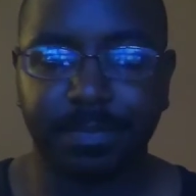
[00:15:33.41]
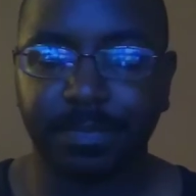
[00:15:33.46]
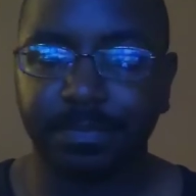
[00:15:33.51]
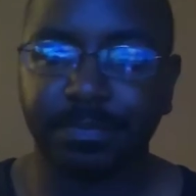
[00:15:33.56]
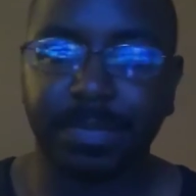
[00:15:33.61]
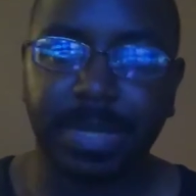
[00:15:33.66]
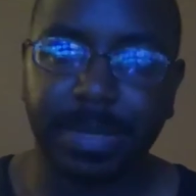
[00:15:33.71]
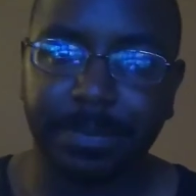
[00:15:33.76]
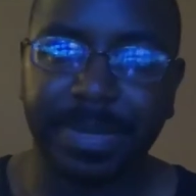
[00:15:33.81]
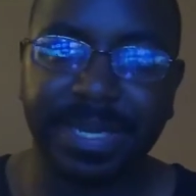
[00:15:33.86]

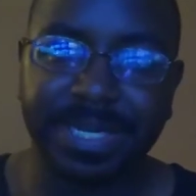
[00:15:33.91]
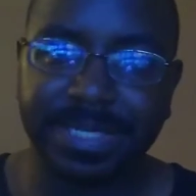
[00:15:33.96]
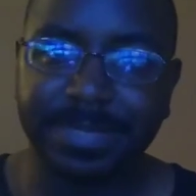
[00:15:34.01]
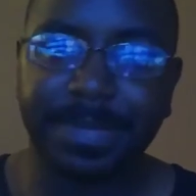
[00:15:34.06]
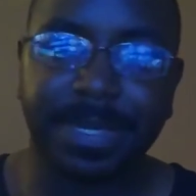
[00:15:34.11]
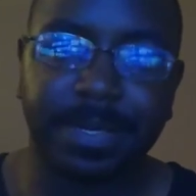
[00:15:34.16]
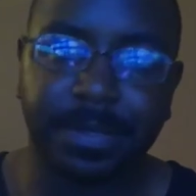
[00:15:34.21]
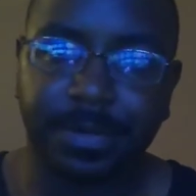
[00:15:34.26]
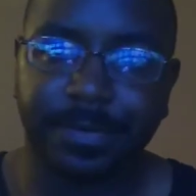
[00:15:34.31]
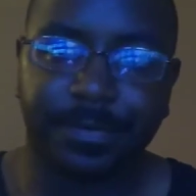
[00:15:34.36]
my
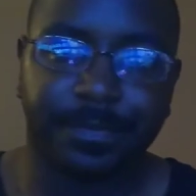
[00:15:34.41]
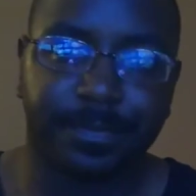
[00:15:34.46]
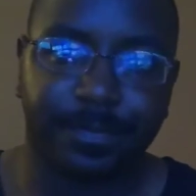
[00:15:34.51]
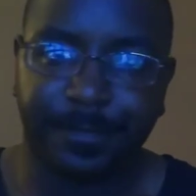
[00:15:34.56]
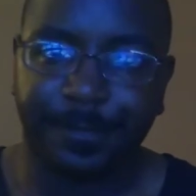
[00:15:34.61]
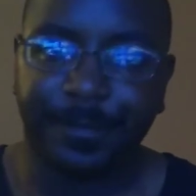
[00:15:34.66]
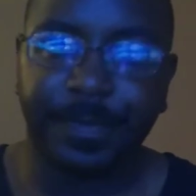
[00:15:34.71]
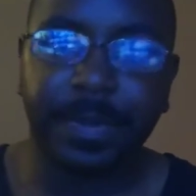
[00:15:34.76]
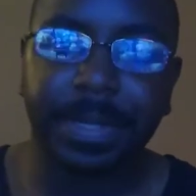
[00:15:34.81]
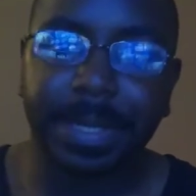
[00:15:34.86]
pacemaker
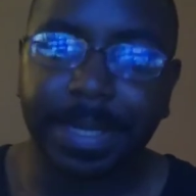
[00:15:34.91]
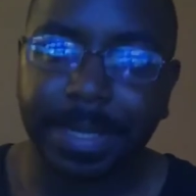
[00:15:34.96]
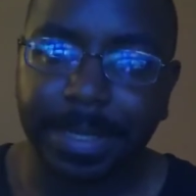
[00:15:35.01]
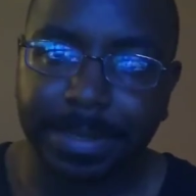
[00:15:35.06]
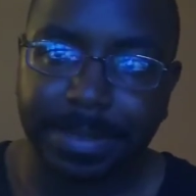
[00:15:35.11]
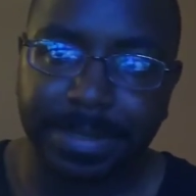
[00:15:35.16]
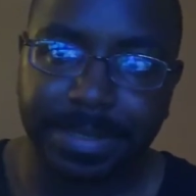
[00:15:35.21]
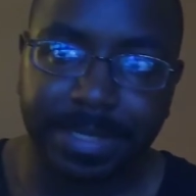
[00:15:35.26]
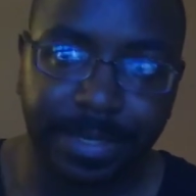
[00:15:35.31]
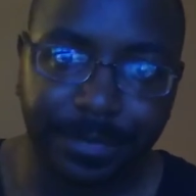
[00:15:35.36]

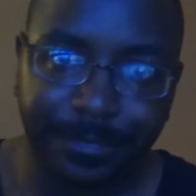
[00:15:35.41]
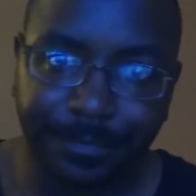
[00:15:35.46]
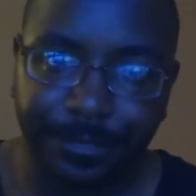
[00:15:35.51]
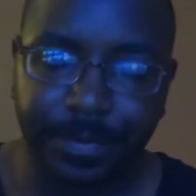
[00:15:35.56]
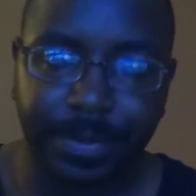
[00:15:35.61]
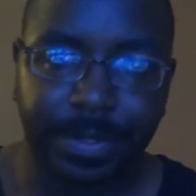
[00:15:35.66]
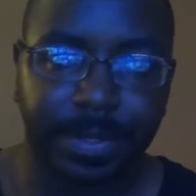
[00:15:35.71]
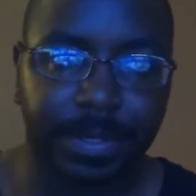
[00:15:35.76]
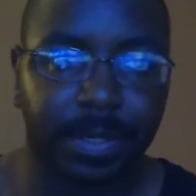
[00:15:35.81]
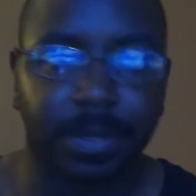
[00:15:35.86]
feeling different.